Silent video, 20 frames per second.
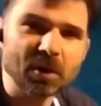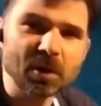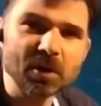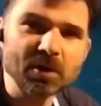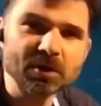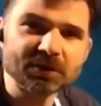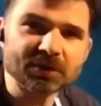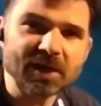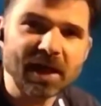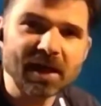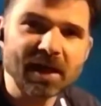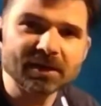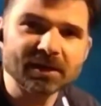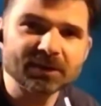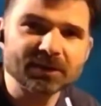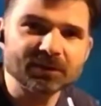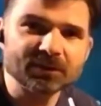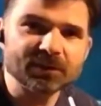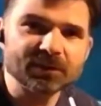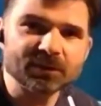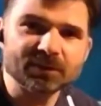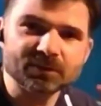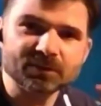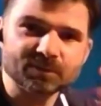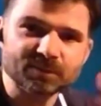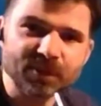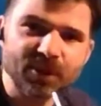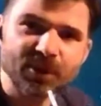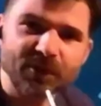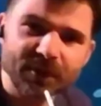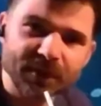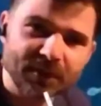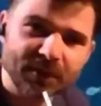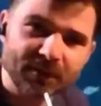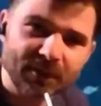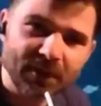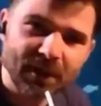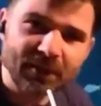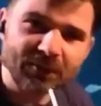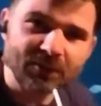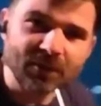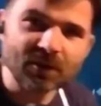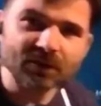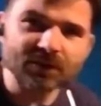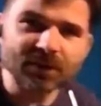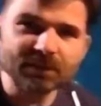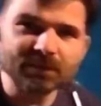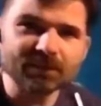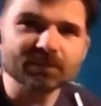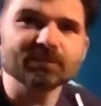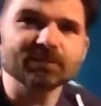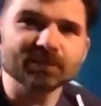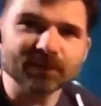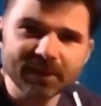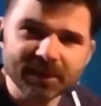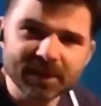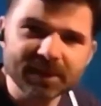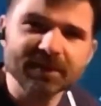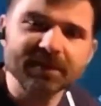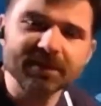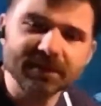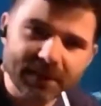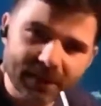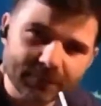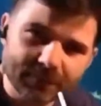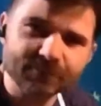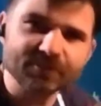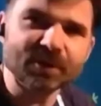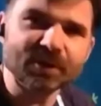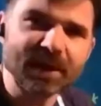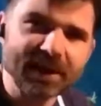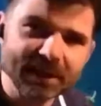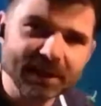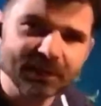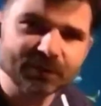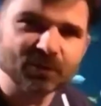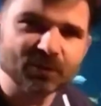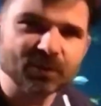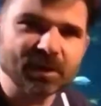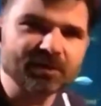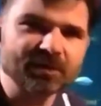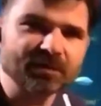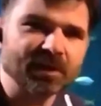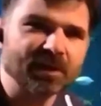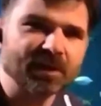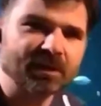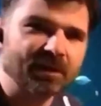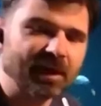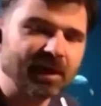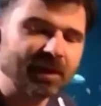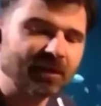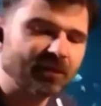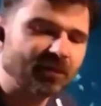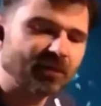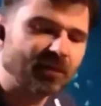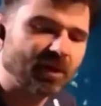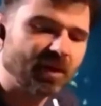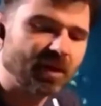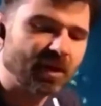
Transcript: pass out because you're just blowing out the whole time. Just breathe and take a break and all those kind of things.